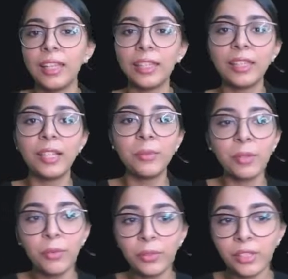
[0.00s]
here comes
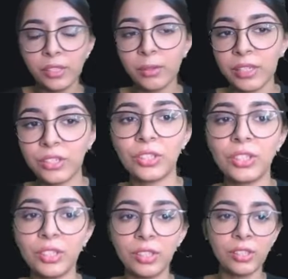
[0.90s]
our first
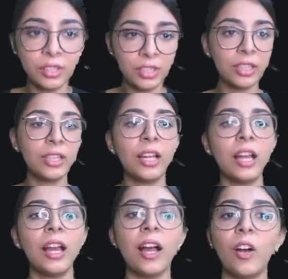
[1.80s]
question.
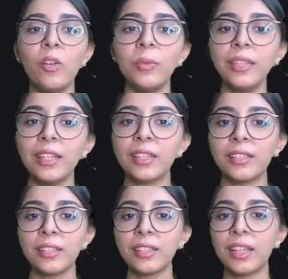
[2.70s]
How many
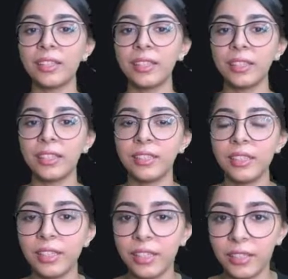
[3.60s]
characters are there in
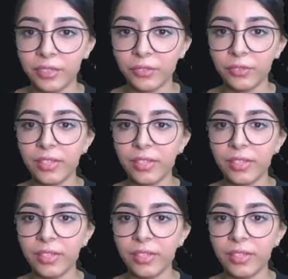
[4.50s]
the narrative?